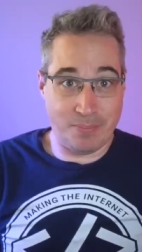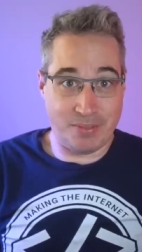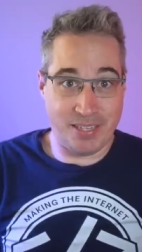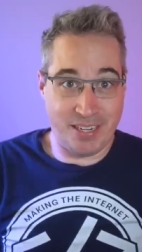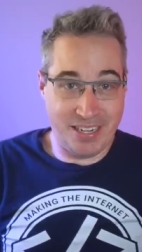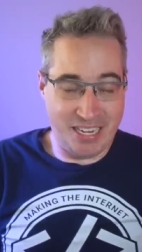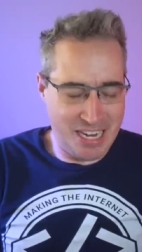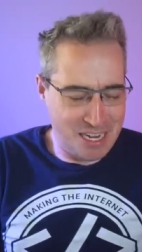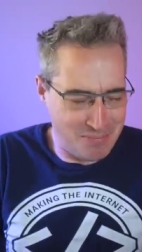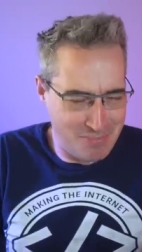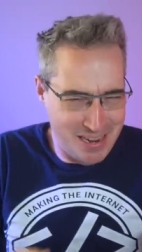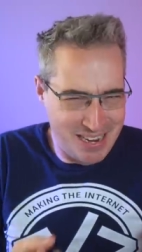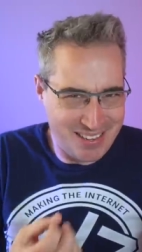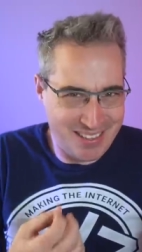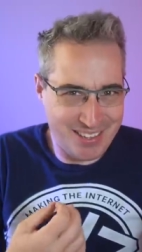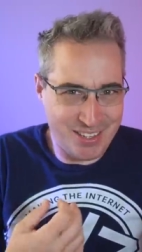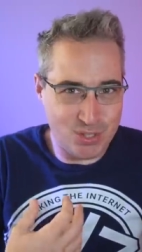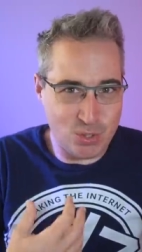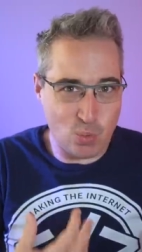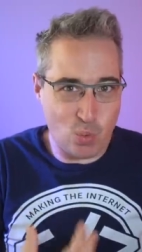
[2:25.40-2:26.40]
website and make
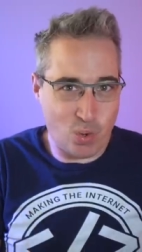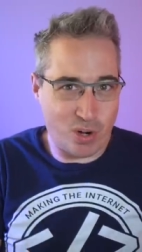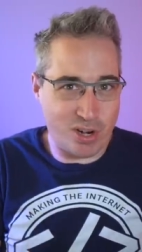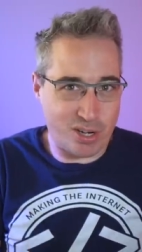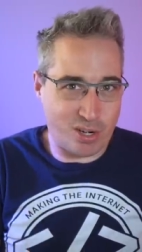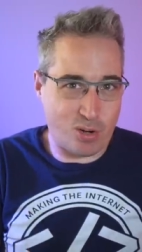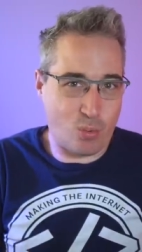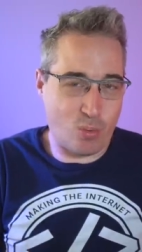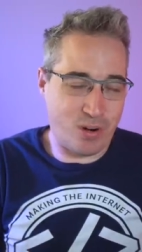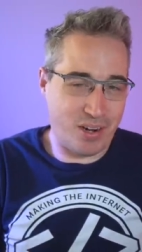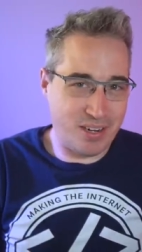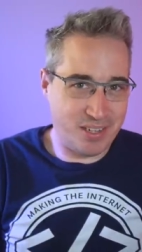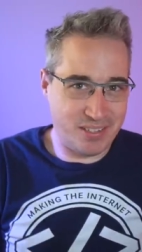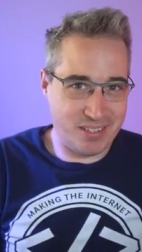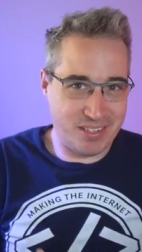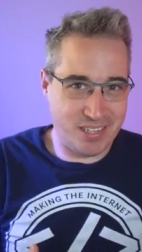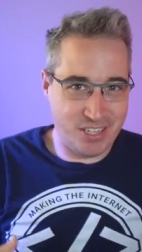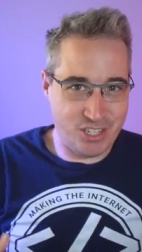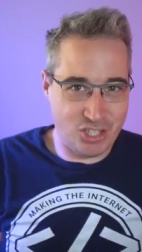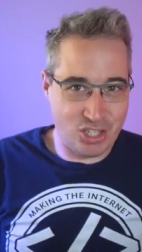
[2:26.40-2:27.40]
things work,
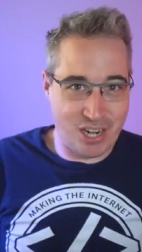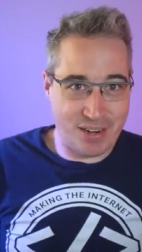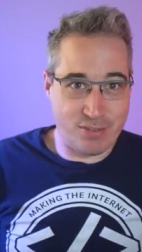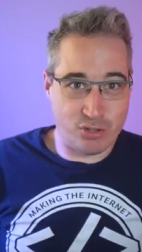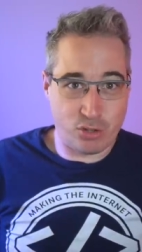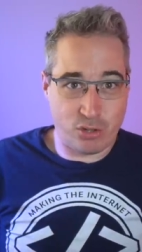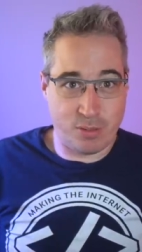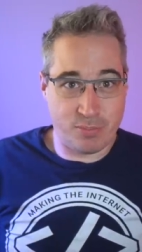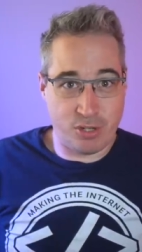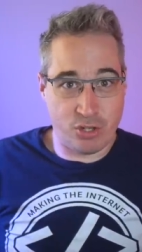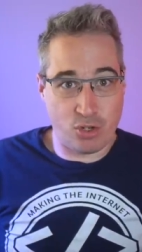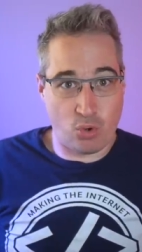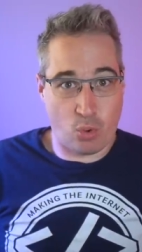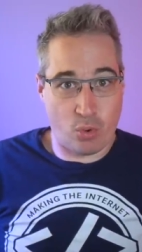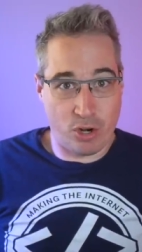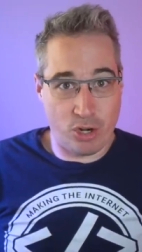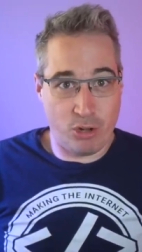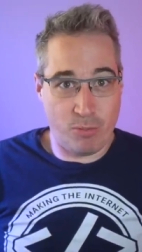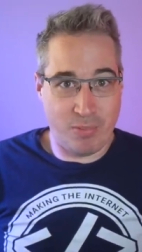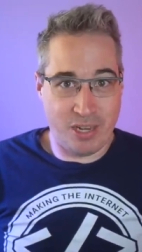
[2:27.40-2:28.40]
whereas a JavaScript
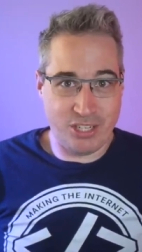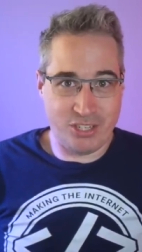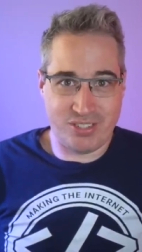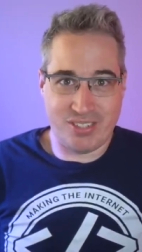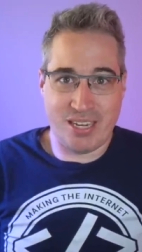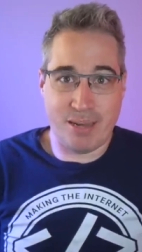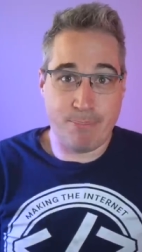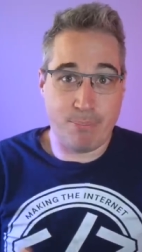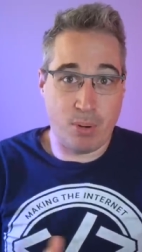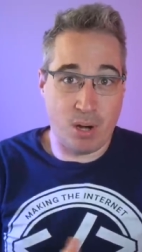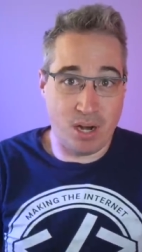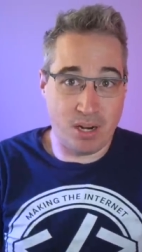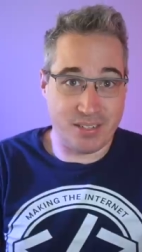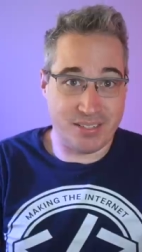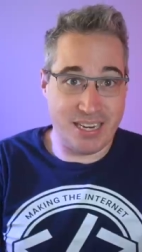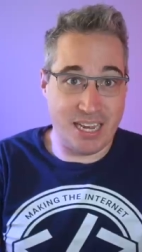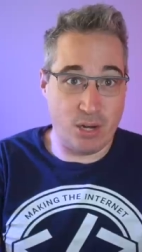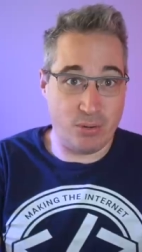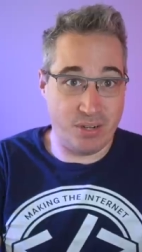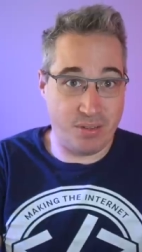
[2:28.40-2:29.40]
tutorial might just get
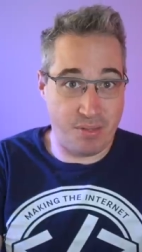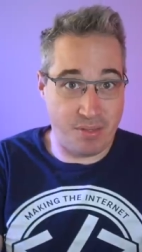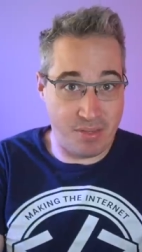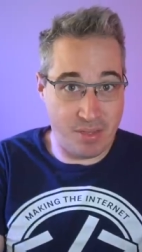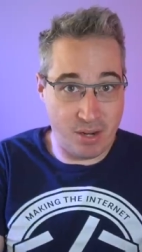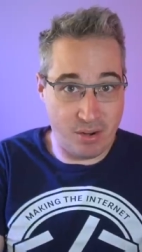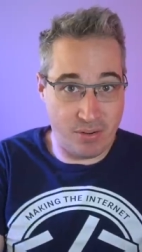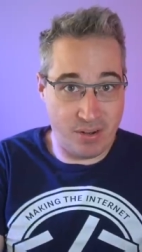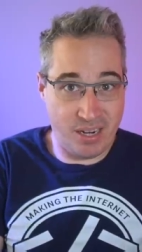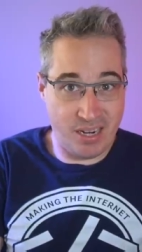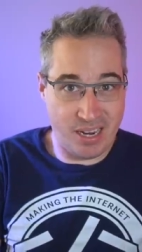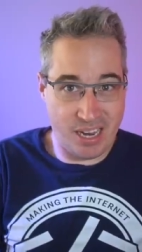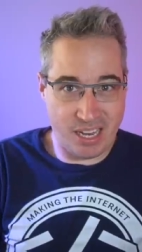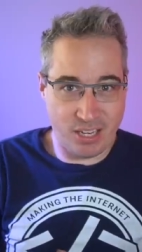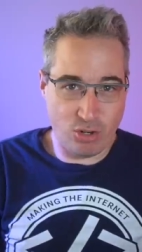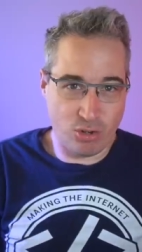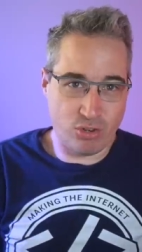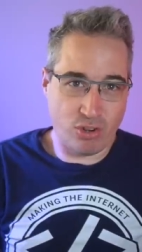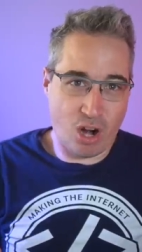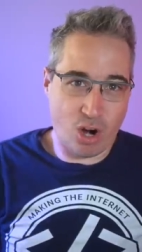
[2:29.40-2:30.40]
bogged down in theory
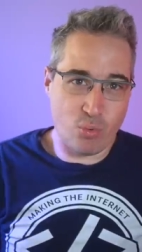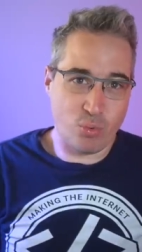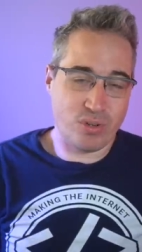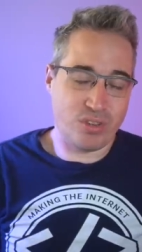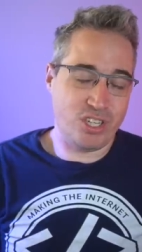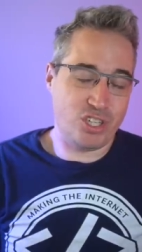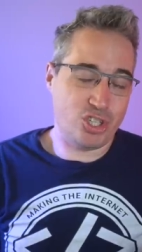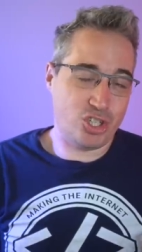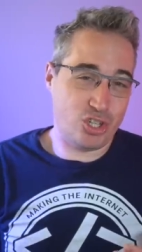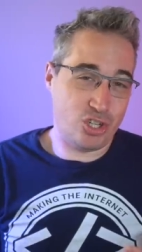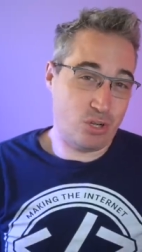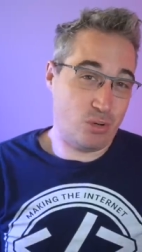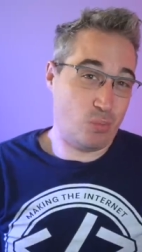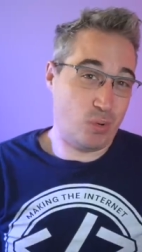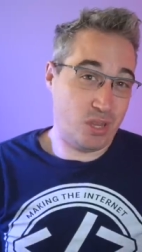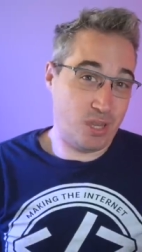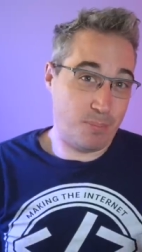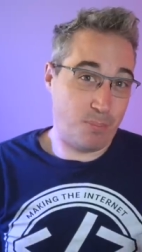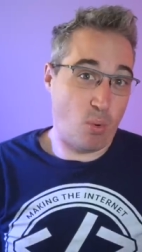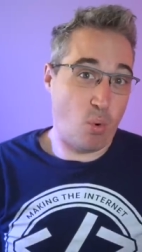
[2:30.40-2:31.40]
and you're not really sure
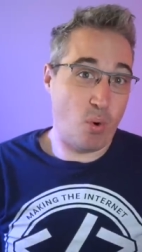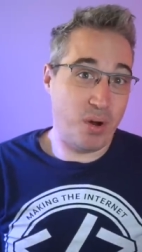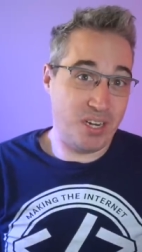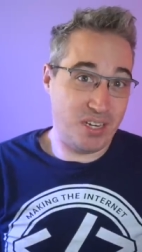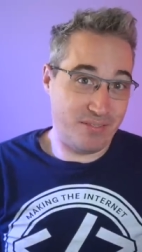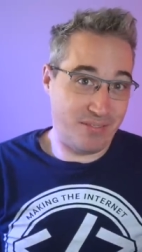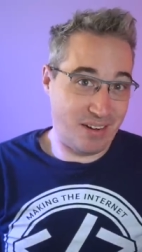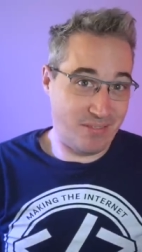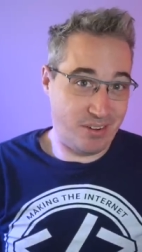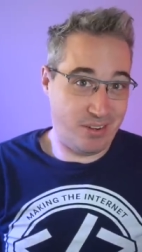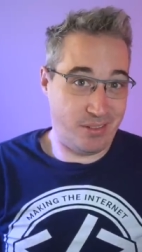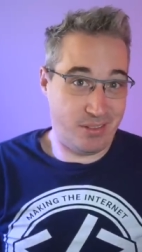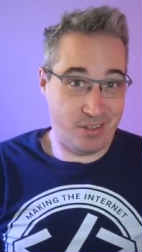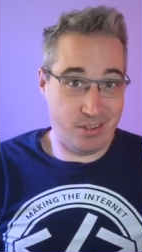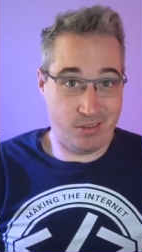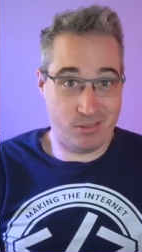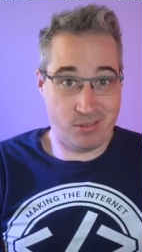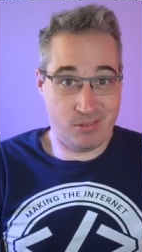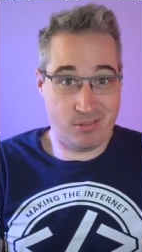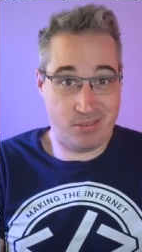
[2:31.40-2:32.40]
what the point of everything
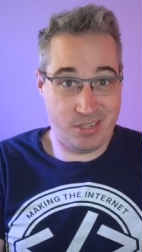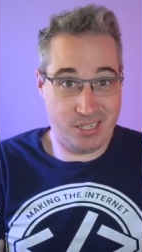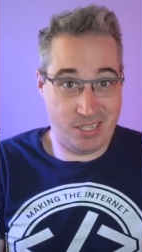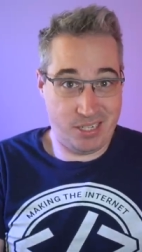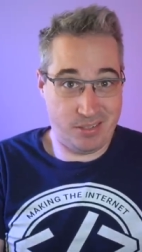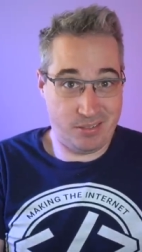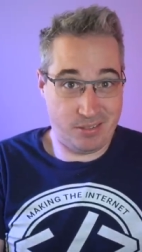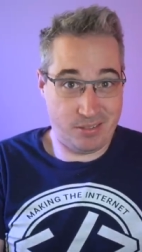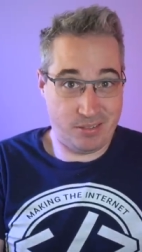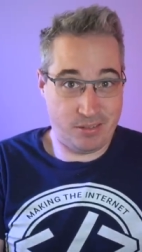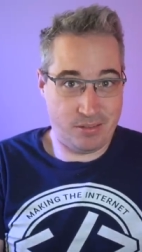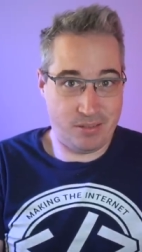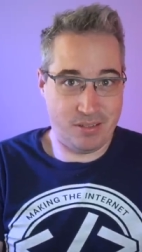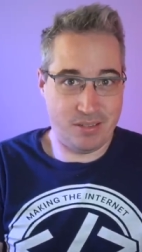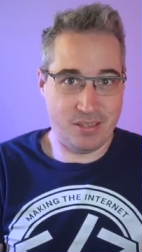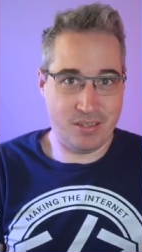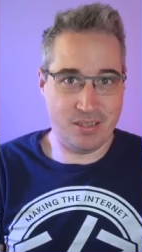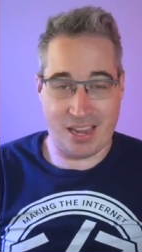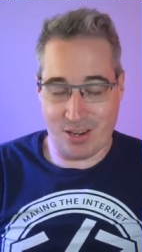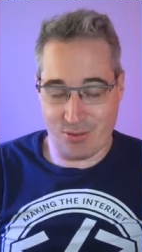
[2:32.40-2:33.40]
you're learning is.
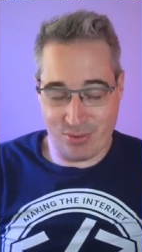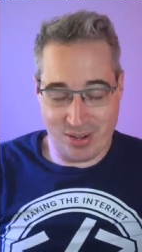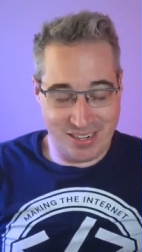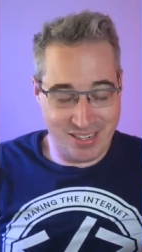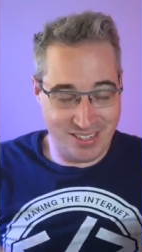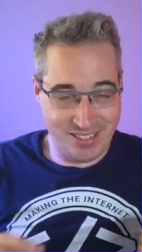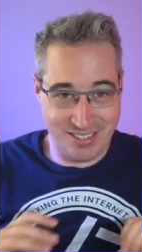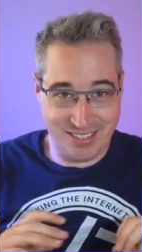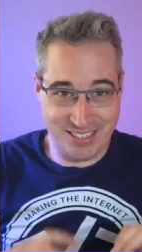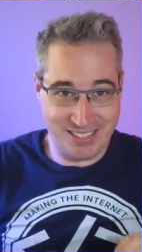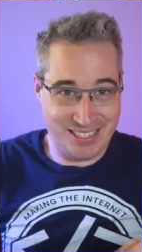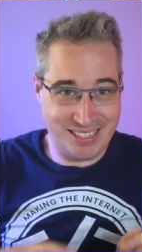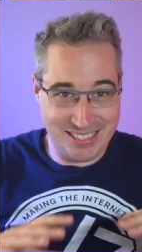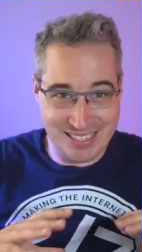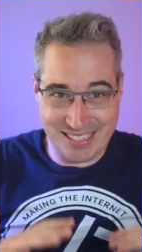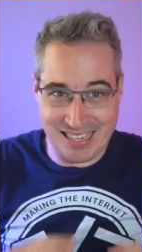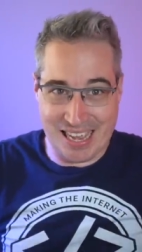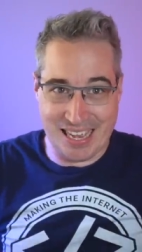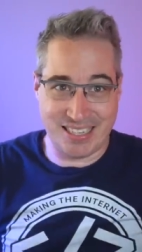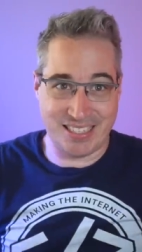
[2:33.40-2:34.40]
I ran into this
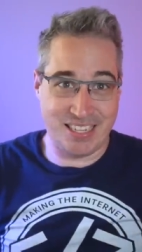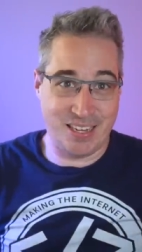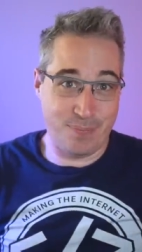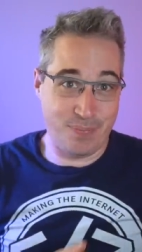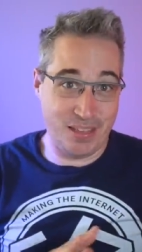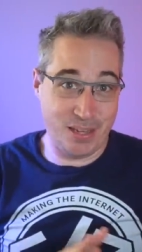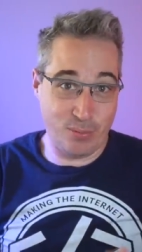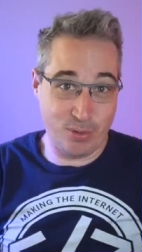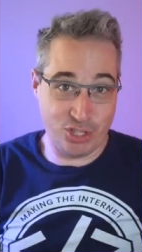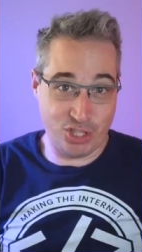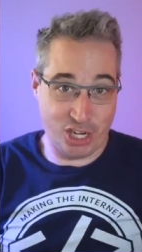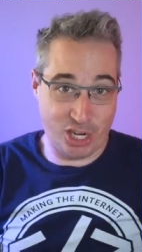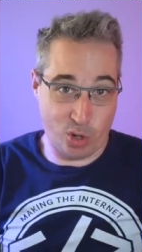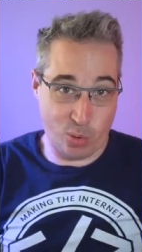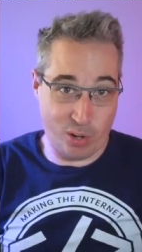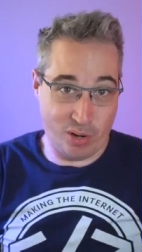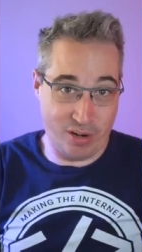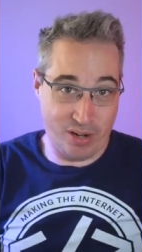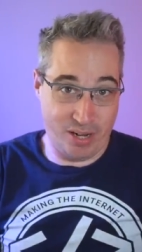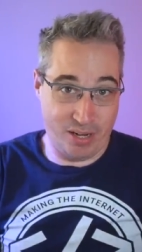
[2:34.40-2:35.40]
exact same thing with
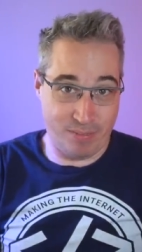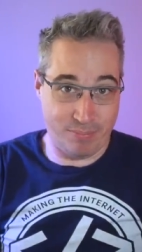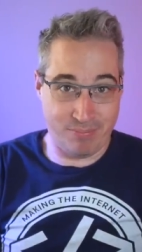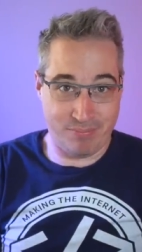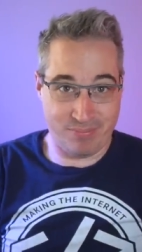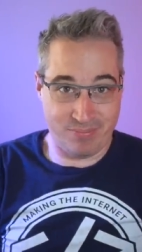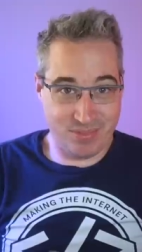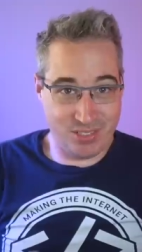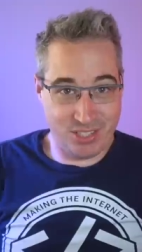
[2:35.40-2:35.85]
jQuery.